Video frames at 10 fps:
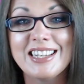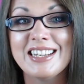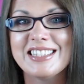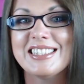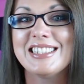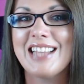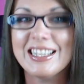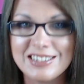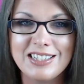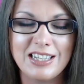
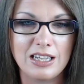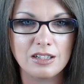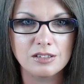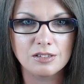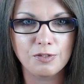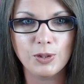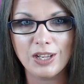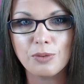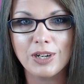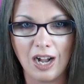necessity for
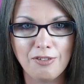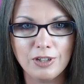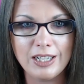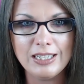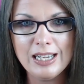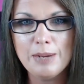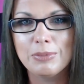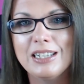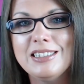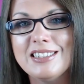their recovery
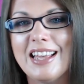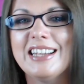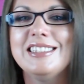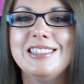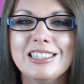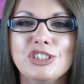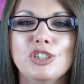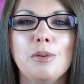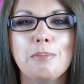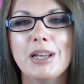places an
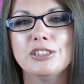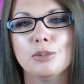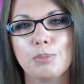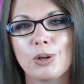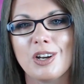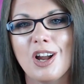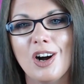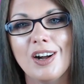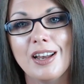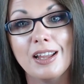additional mental burden
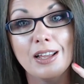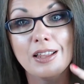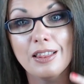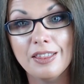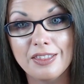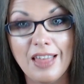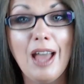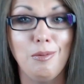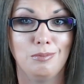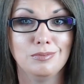on
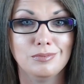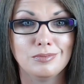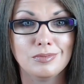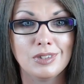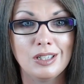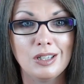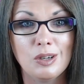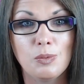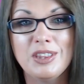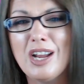them
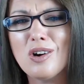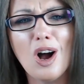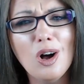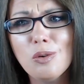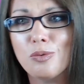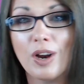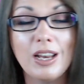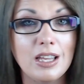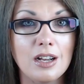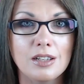when they're
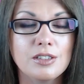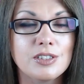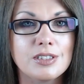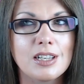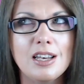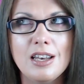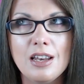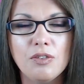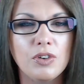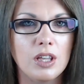already under
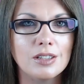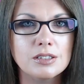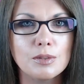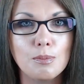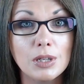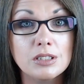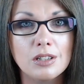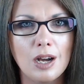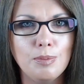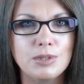significant
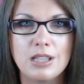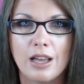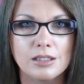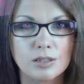mental upset.